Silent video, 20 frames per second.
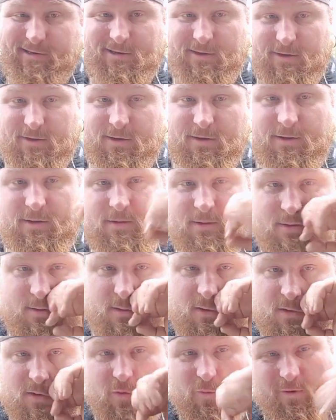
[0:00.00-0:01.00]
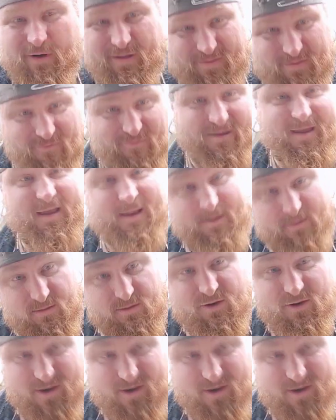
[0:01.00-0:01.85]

you. You're in the van. You're